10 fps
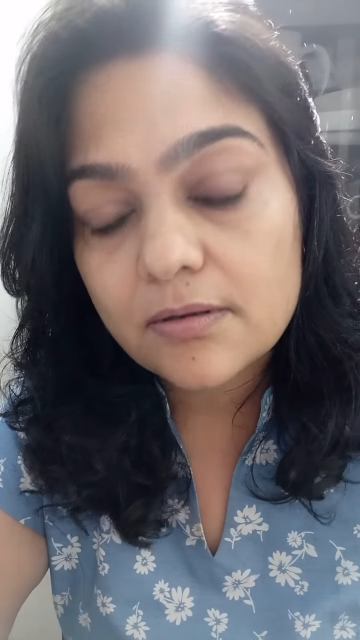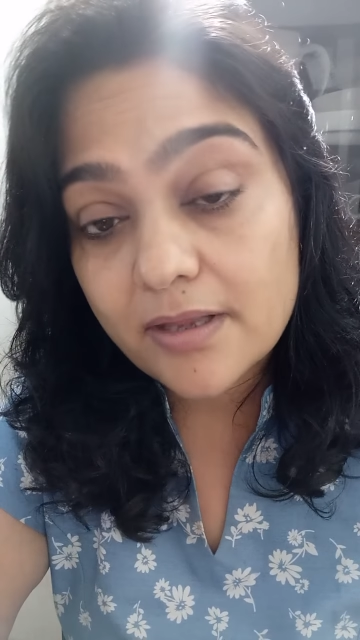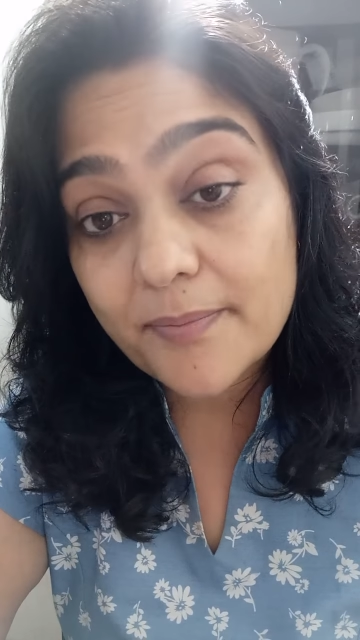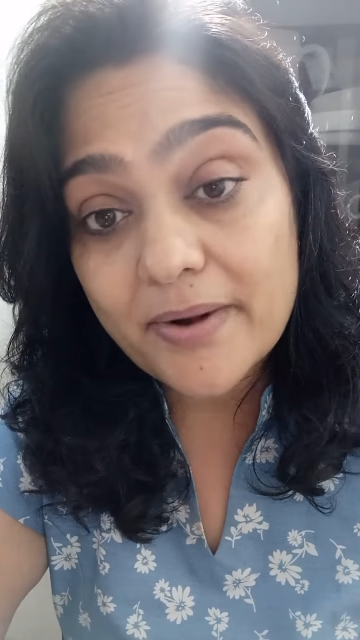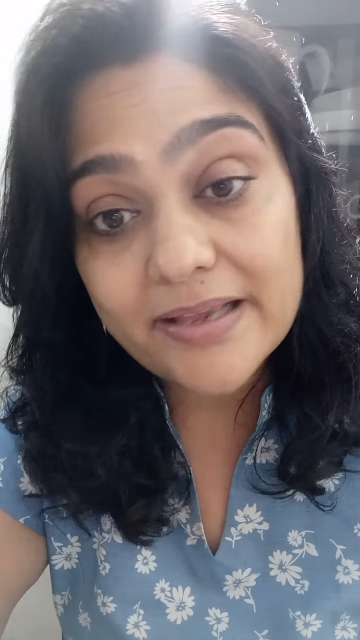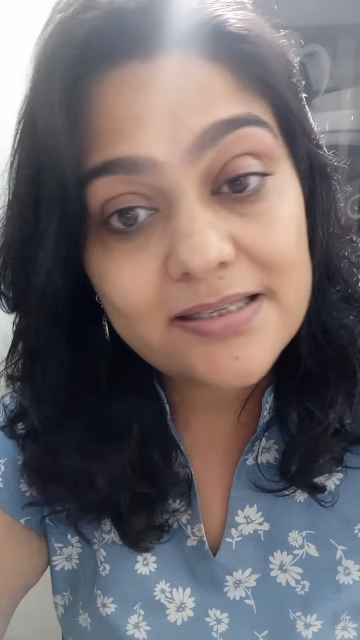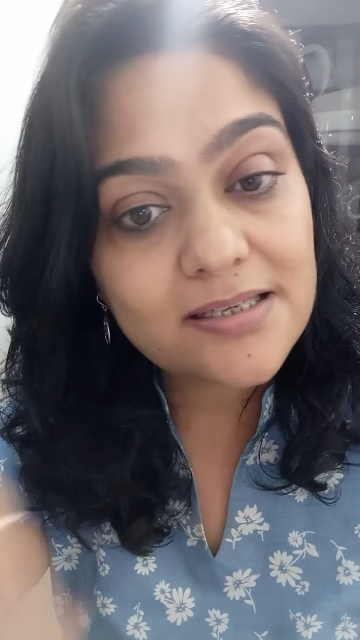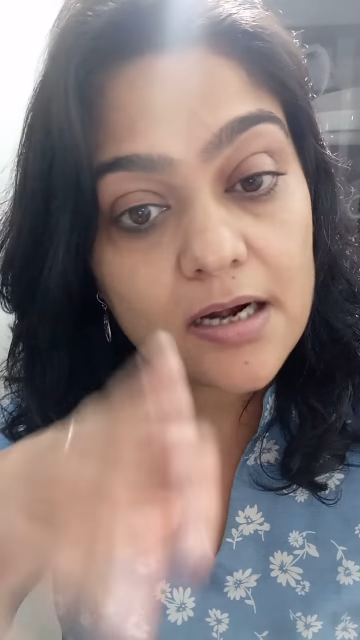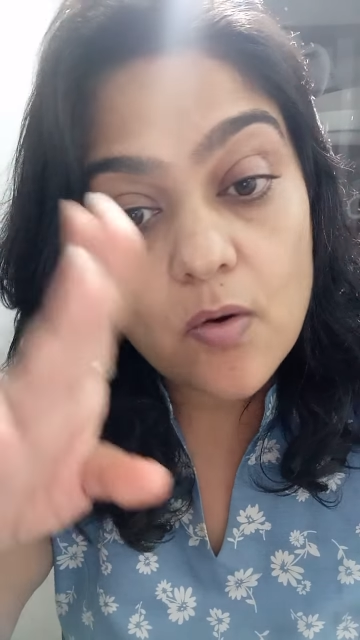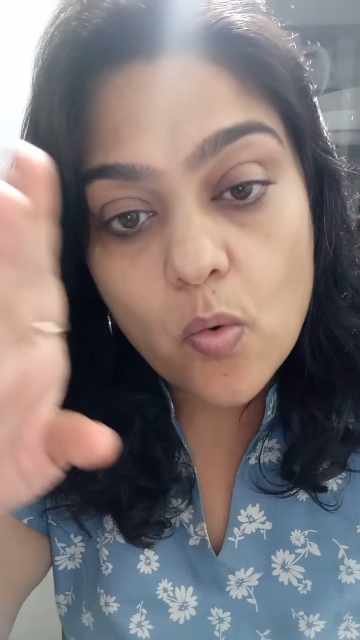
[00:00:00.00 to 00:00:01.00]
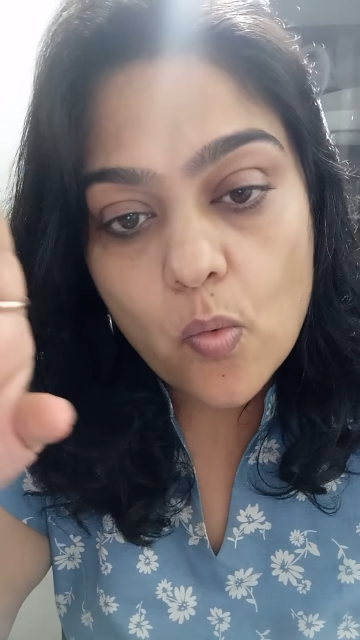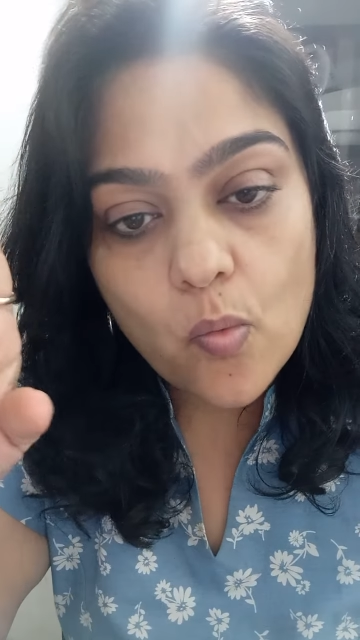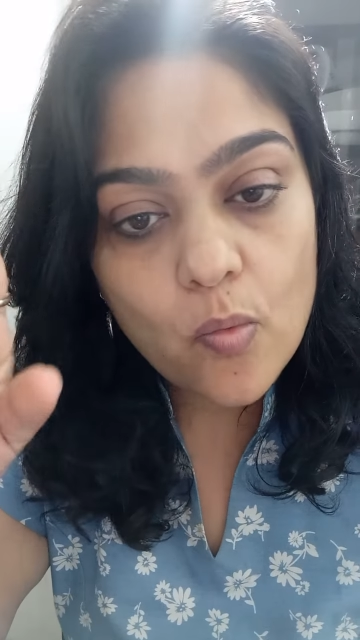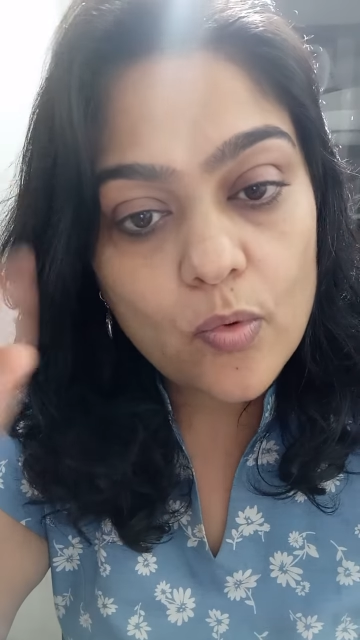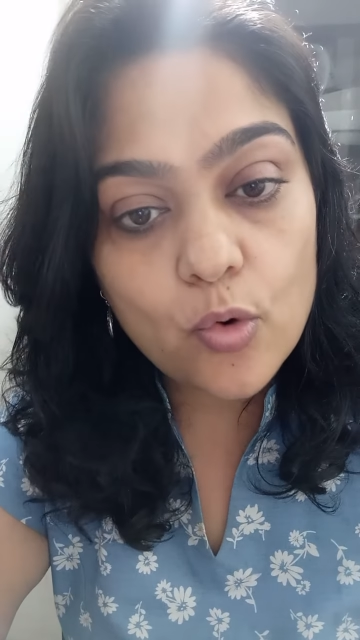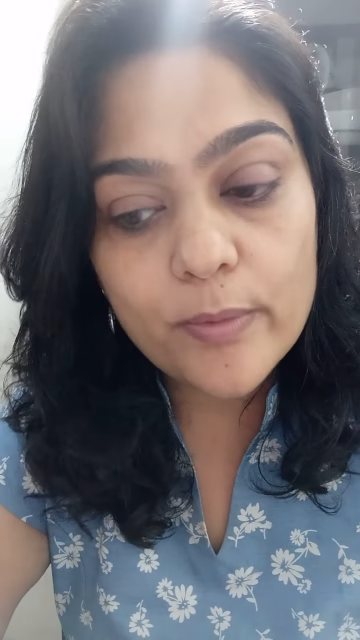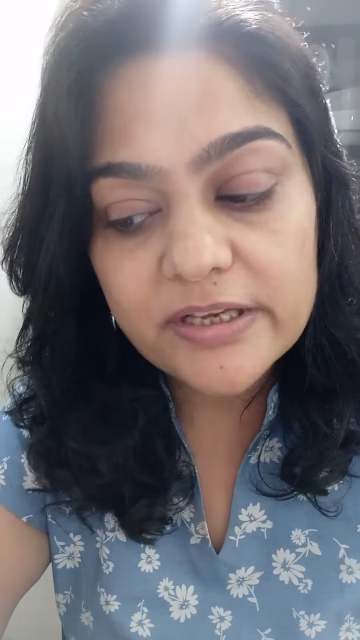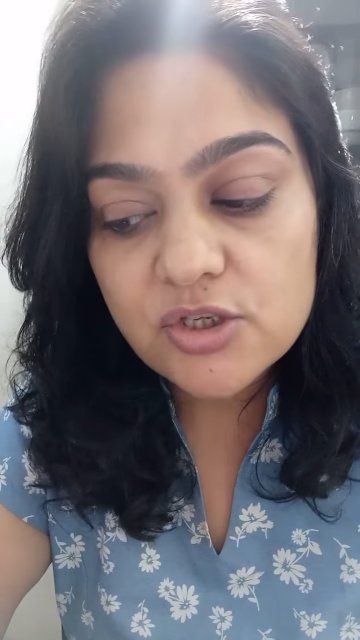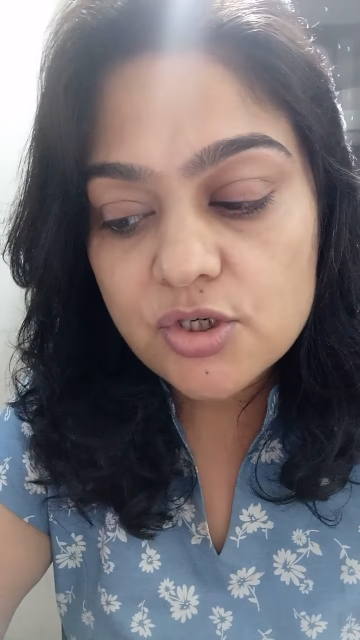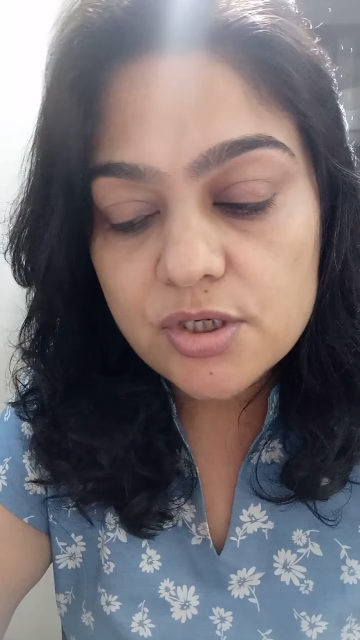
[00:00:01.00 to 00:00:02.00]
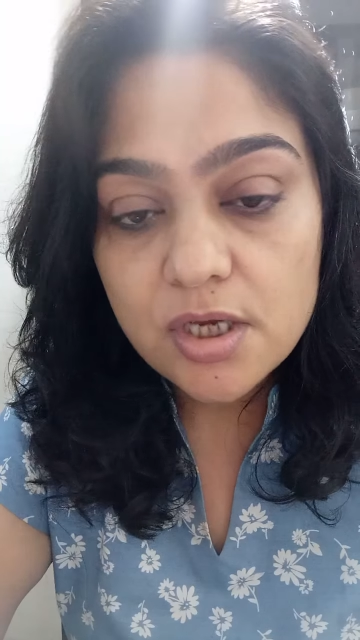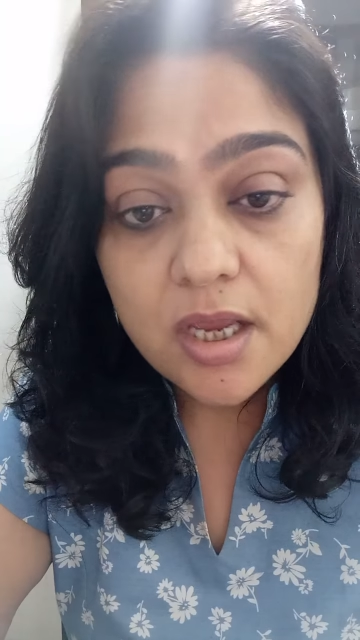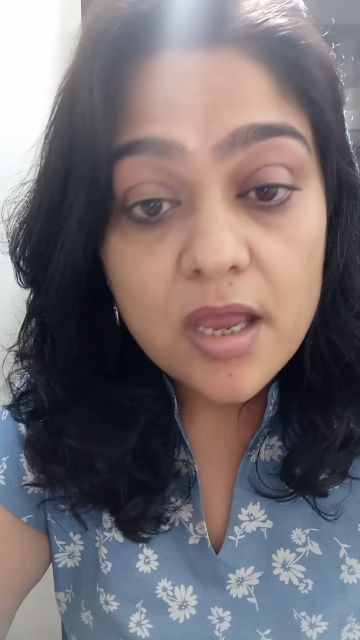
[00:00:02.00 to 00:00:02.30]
Their prices are too much.